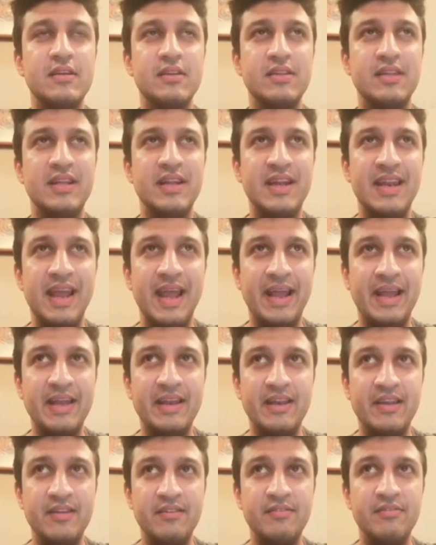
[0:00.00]
the
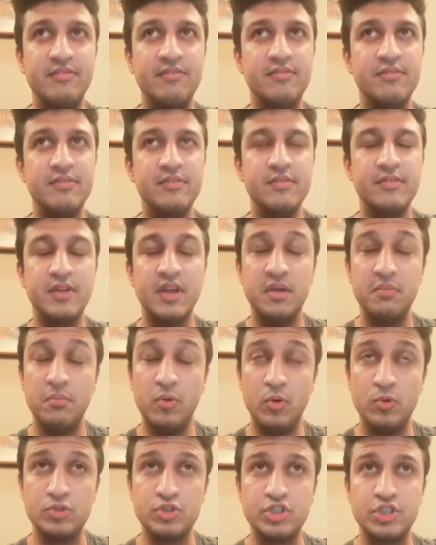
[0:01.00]
negative
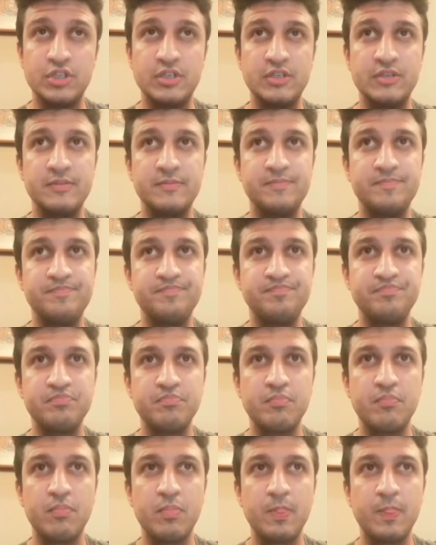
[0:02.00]
emotion
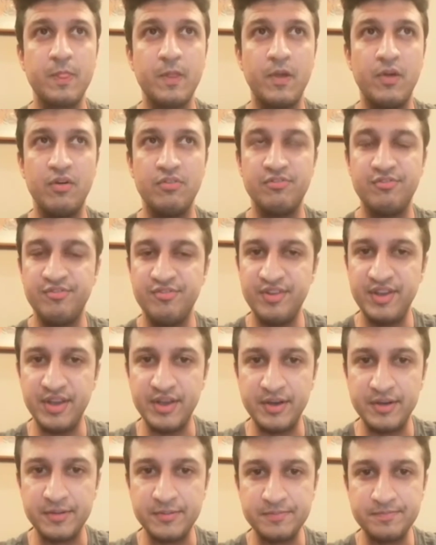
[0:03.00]
of
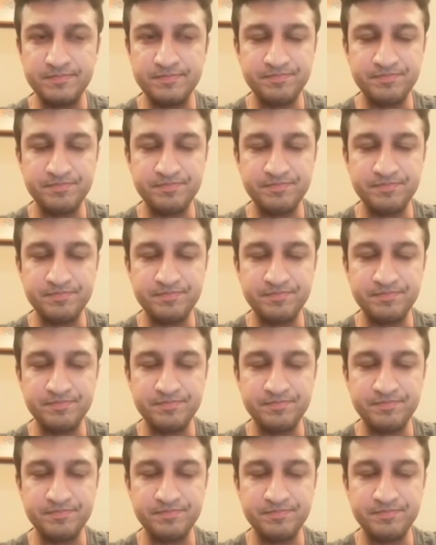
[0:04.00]
fear